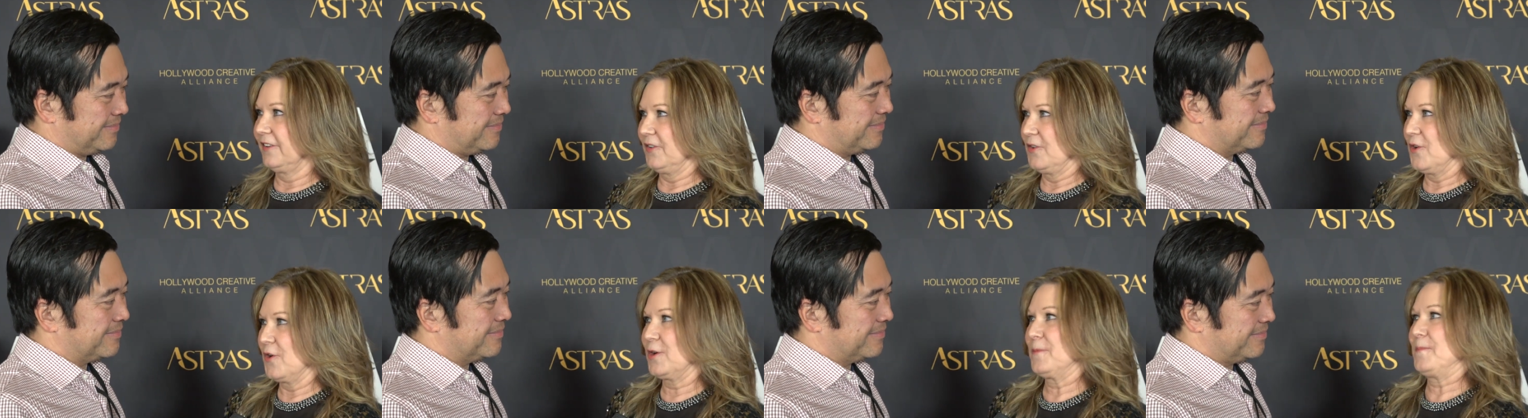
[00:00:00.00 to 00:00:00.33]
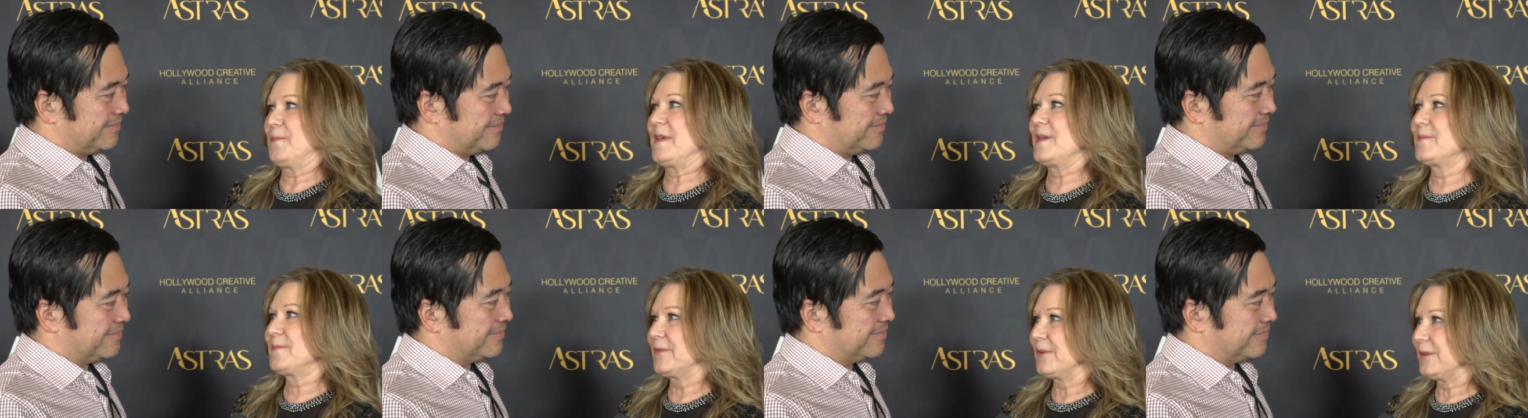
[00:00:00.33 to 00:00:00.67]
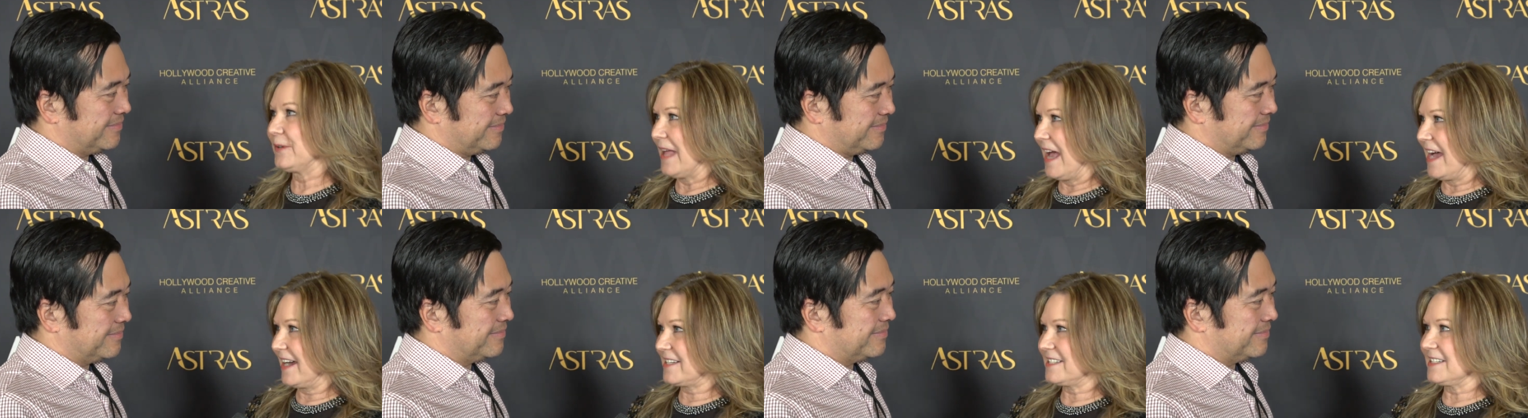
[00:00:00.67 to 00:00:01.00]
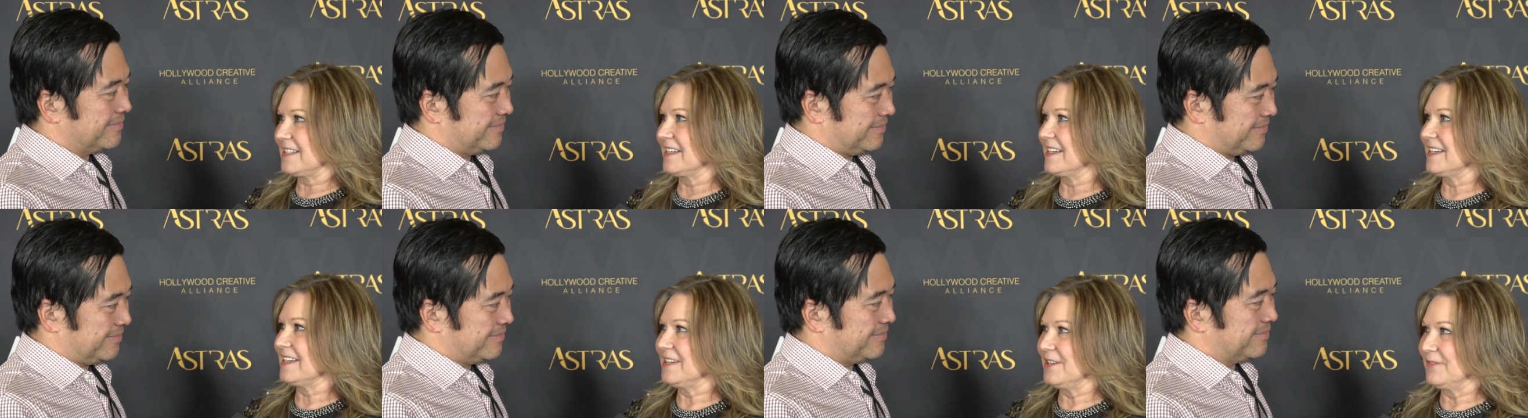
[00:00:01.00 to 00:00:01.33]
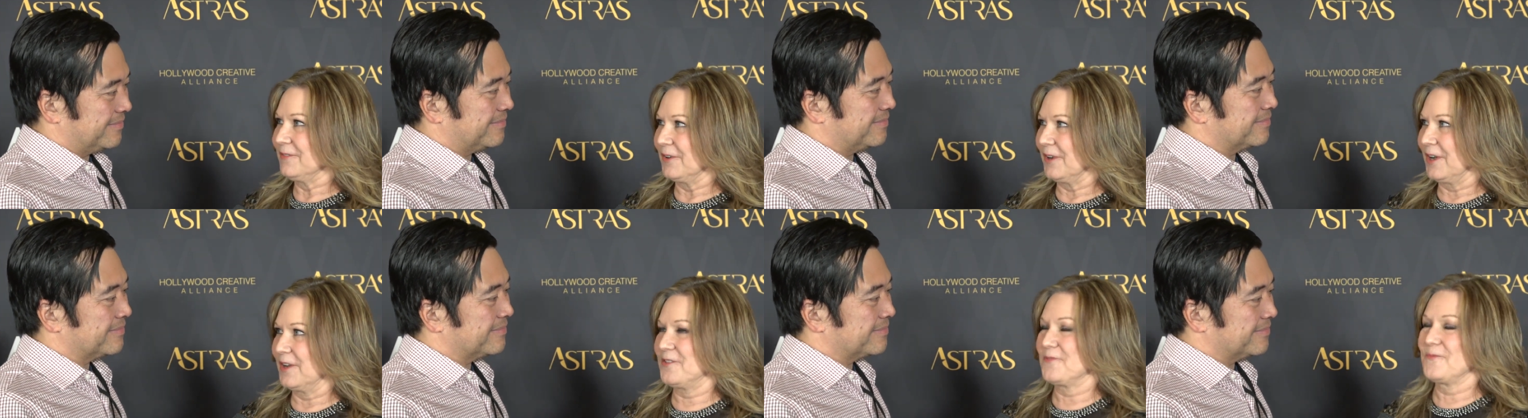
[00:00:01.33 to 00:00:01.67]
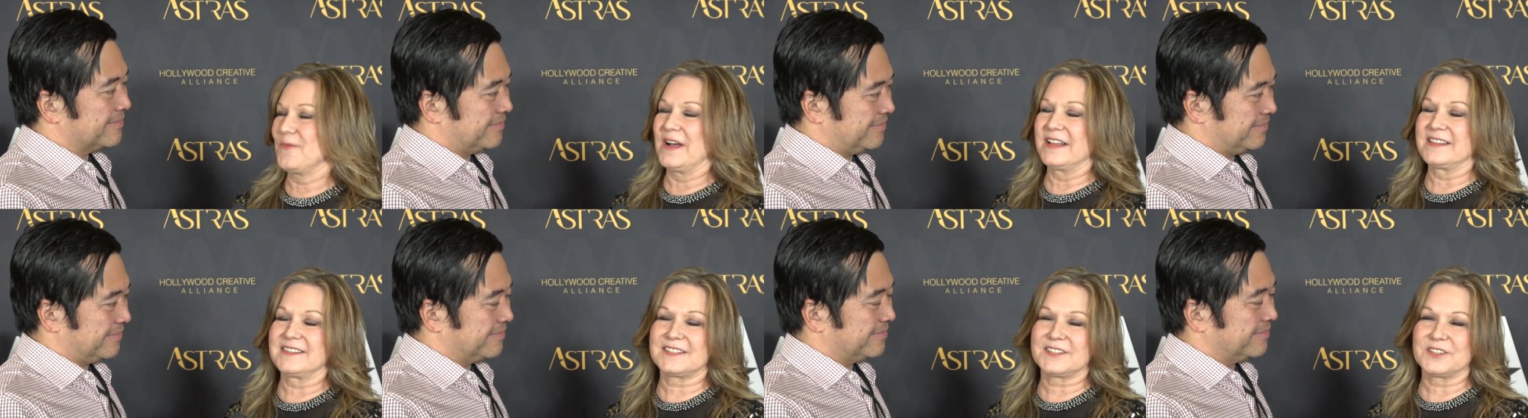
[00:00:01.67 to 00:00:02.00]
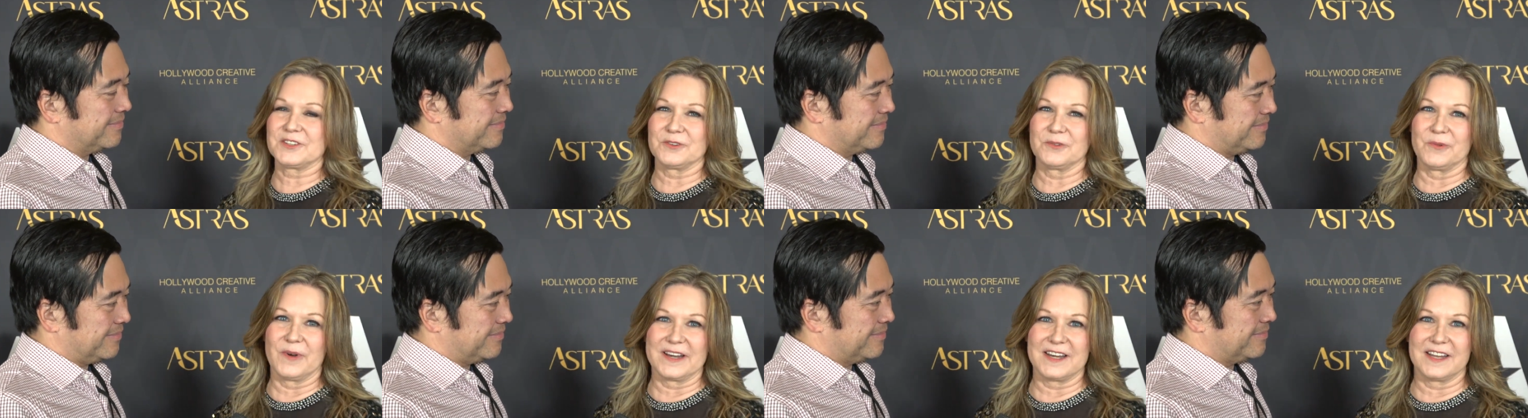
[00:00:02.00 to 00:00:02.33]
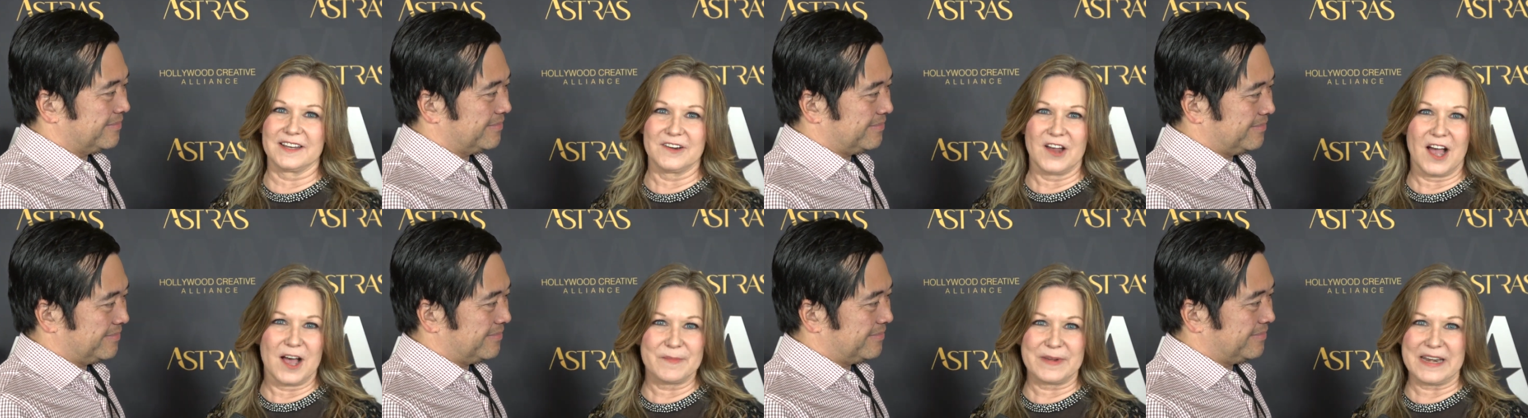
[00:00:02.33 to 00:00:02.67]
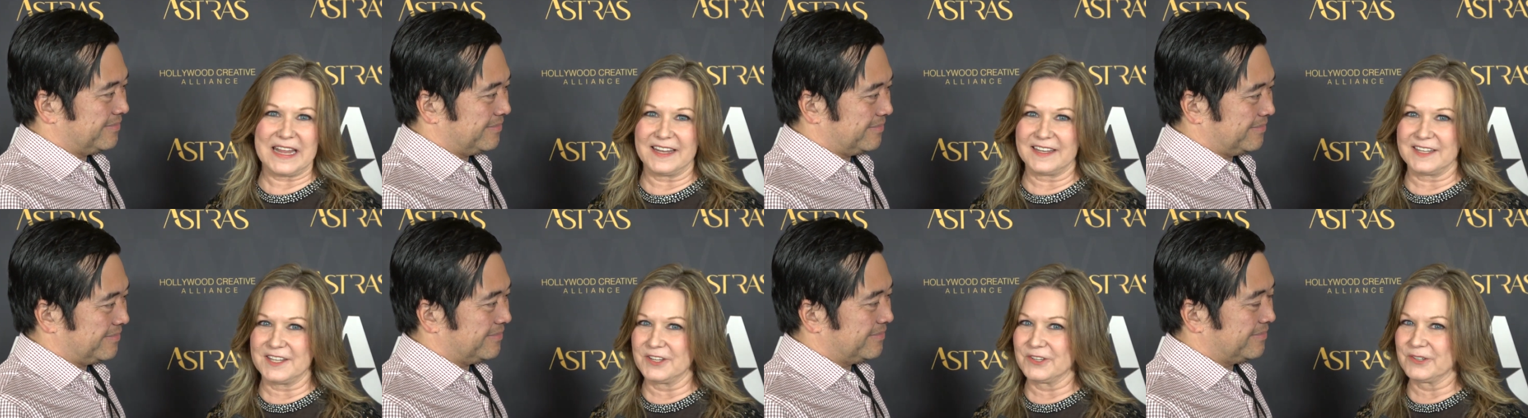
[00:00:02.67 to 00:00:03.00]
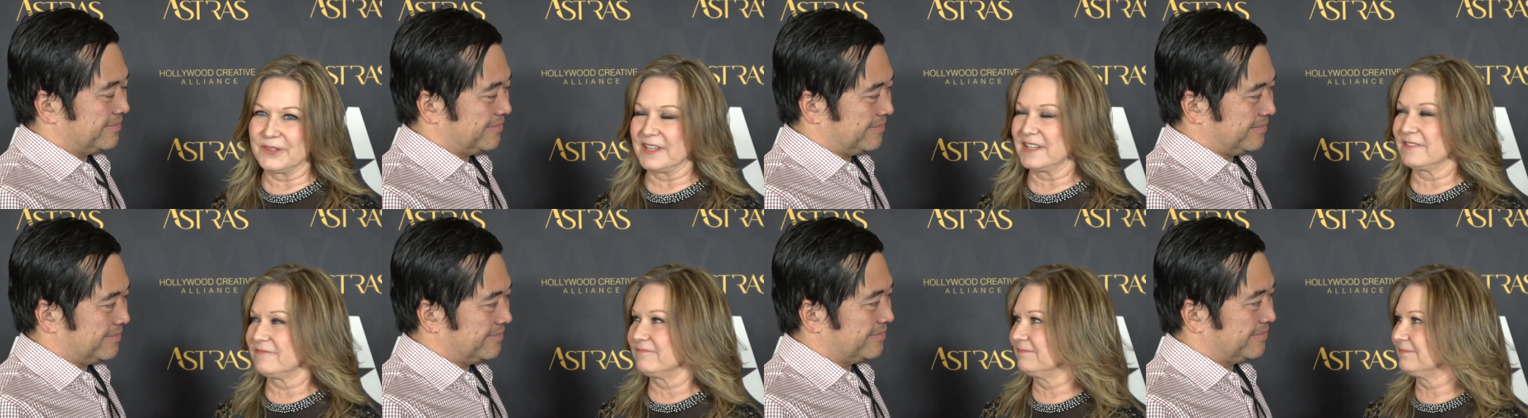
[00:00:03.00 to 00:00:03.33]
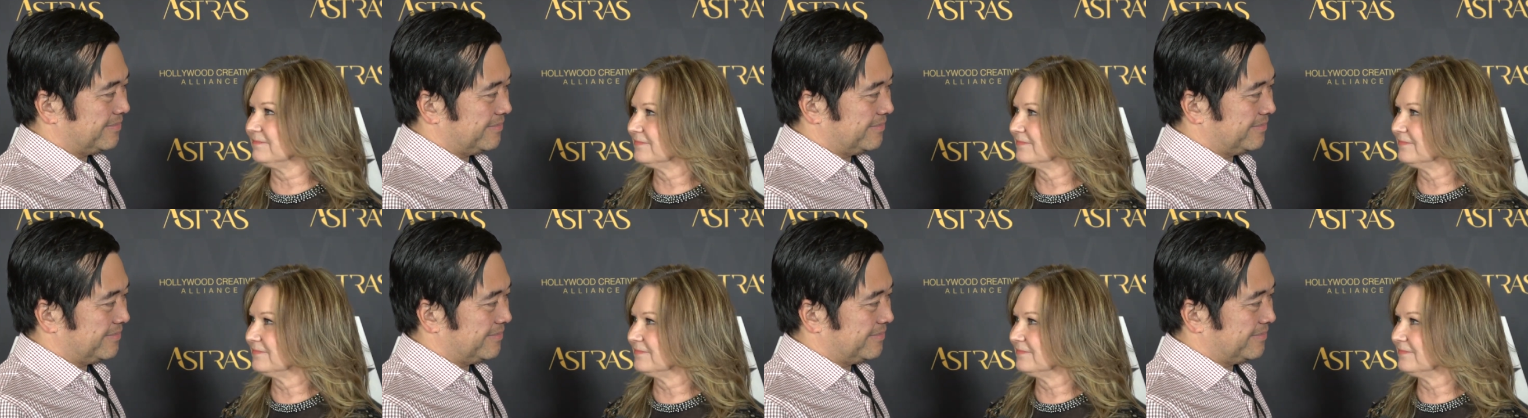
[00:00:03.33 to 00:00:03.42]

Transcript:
Speaker 1: your people actually are the ones who want to nominate you and,